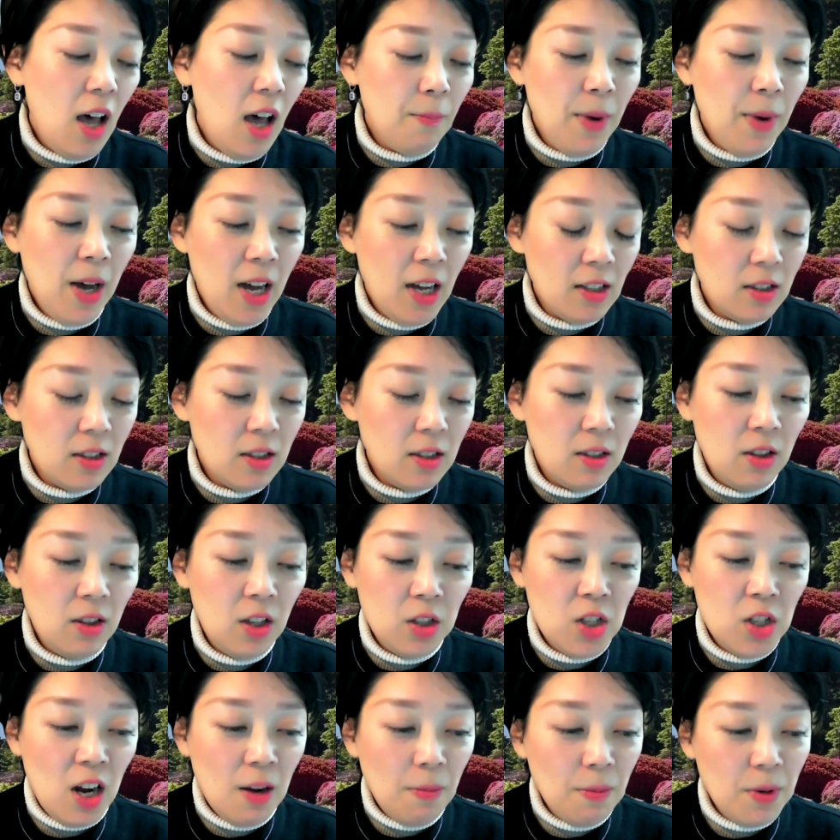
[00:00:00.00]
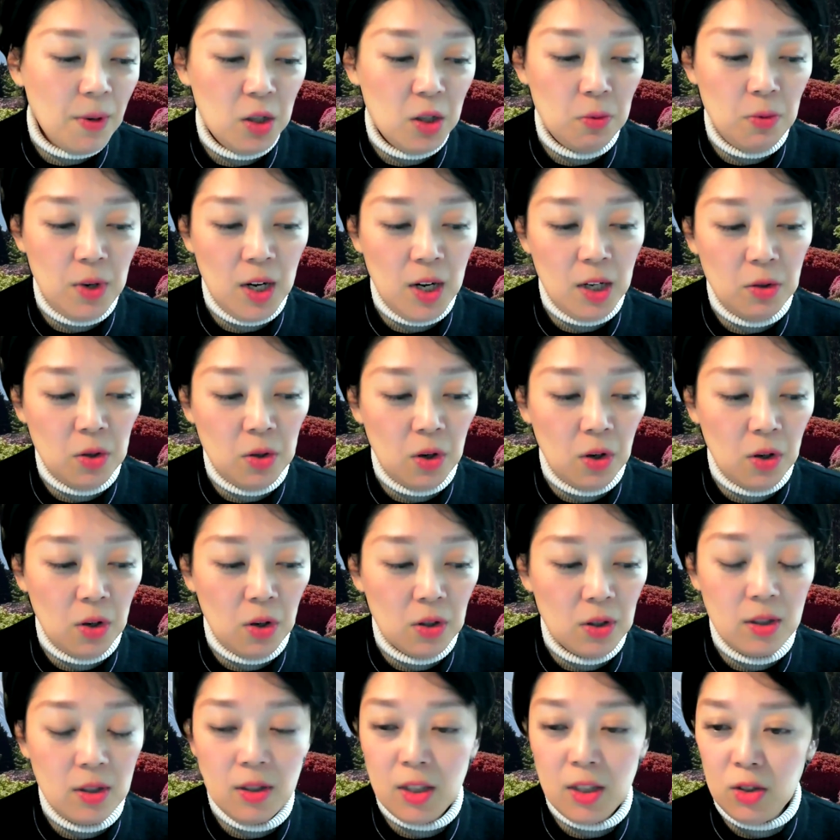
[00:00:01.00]
But the Japanese Red
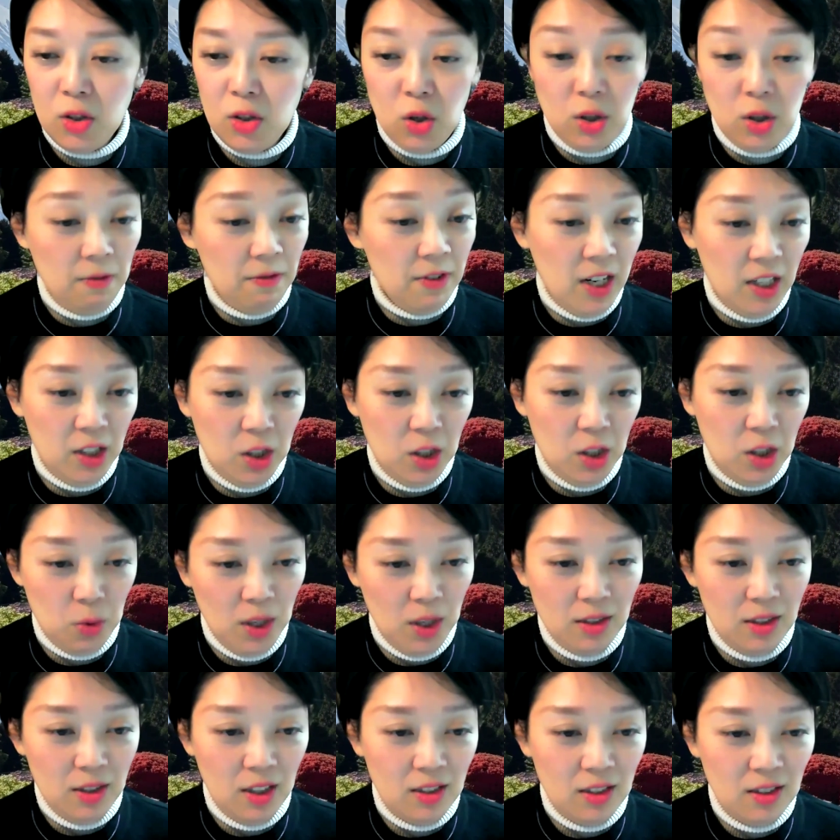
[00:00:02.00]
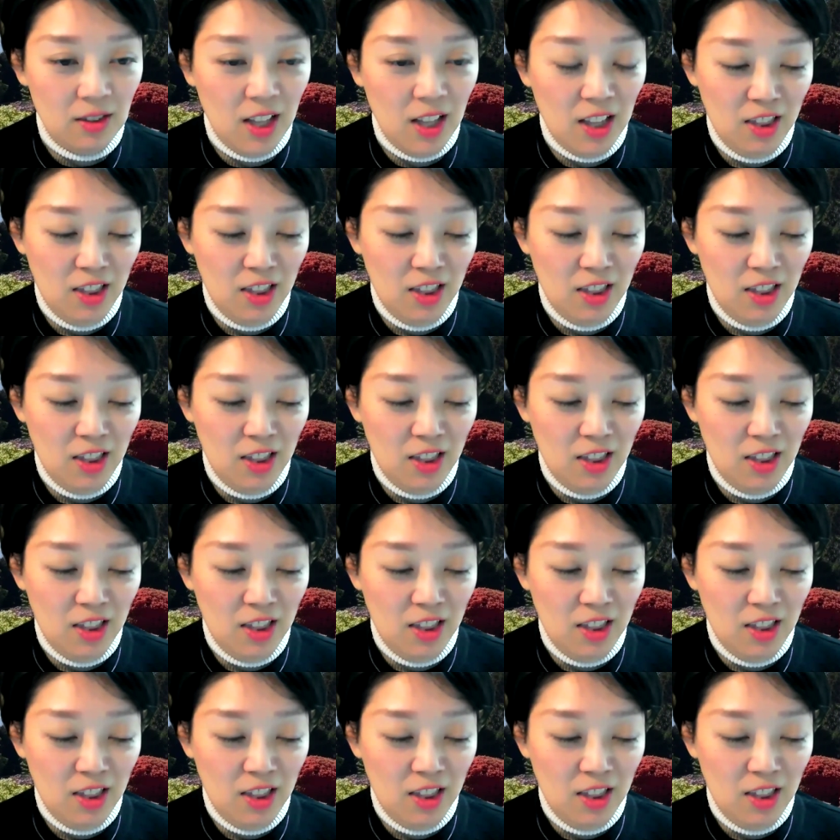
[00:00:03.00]
Cross did not evacuate it